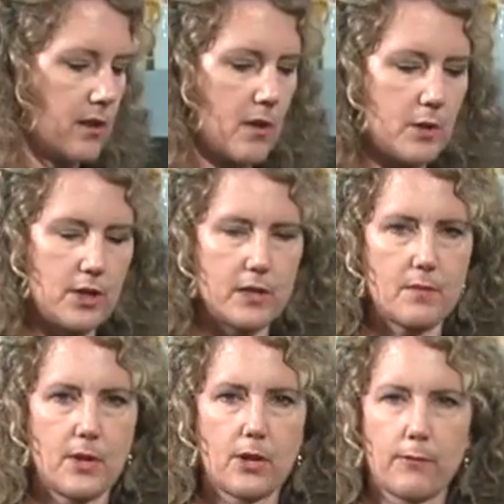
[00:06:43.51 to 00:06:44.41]
I would use the
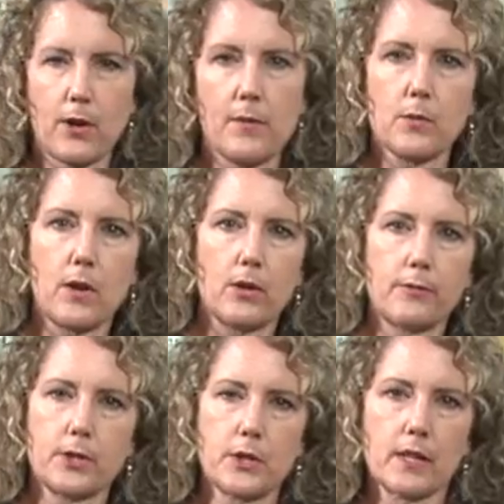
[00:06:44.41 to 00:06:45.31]
microfiber roller if
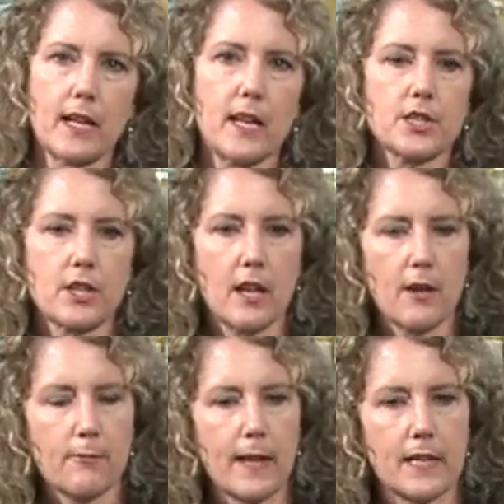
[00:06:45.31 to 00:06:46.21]
you're doing large
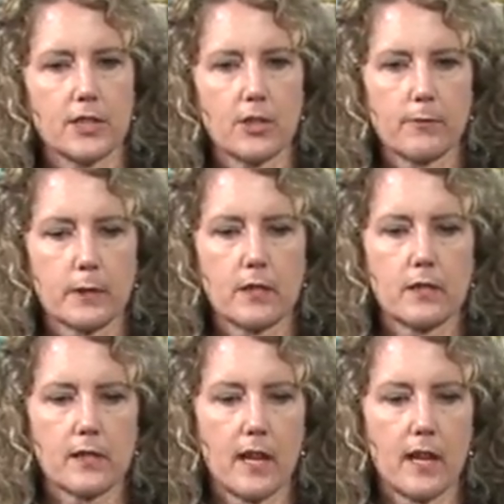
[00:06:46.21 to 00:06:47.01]
flat surfaces,